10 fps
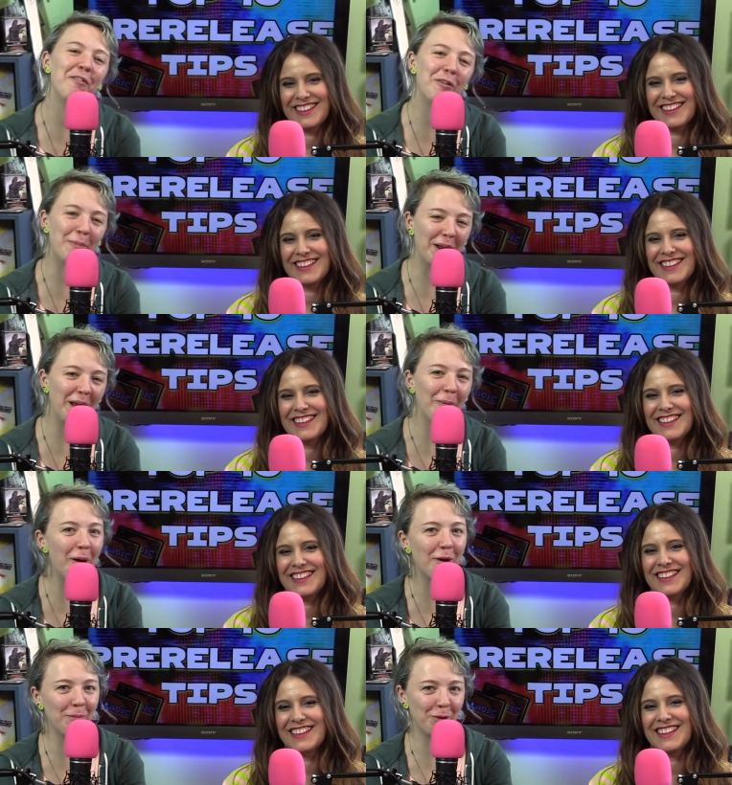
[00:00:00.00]
Speaker 1: Hey,
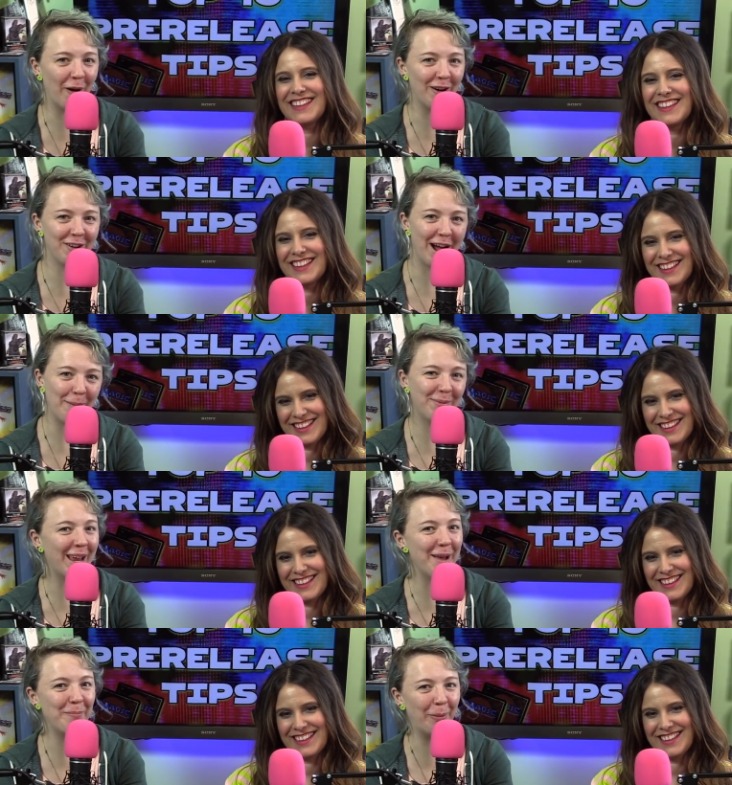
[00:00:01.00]
everybody, welcome to our
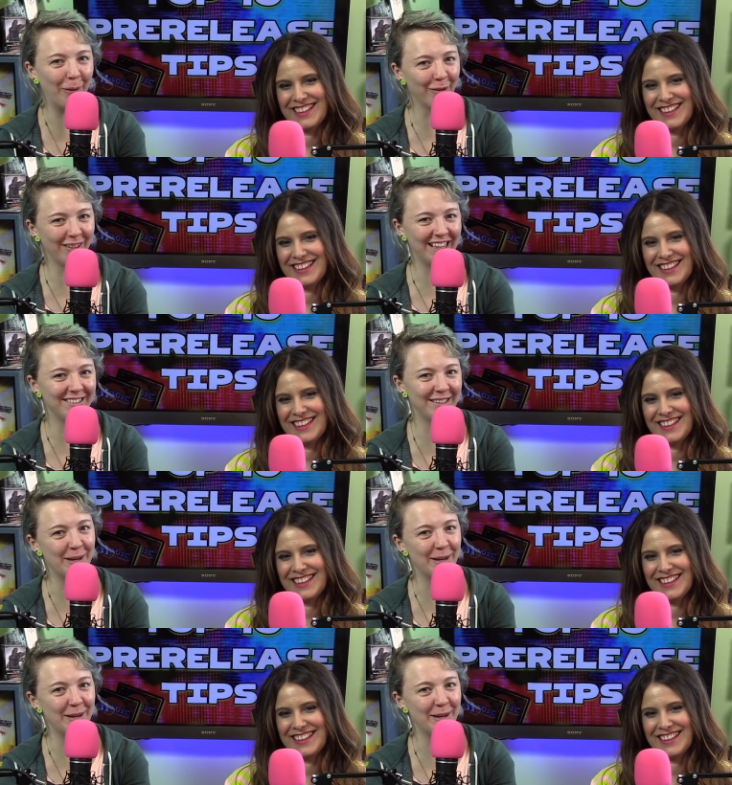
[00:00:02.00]
top 10 pre release